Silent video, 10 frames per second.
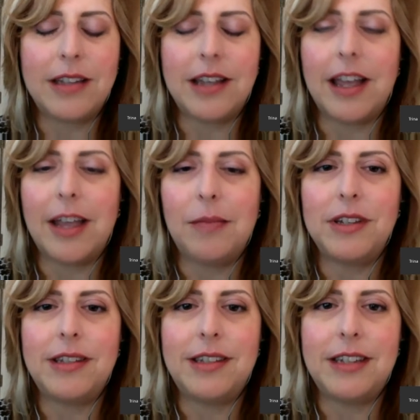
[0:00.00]
time
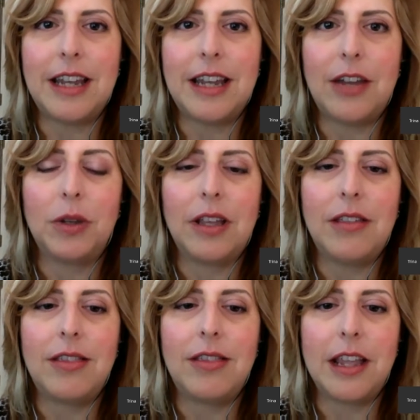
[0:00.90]
to sit and really
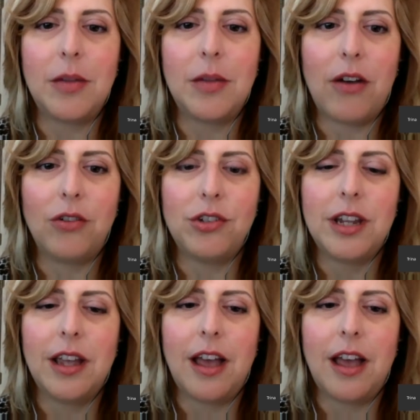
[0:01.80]
think about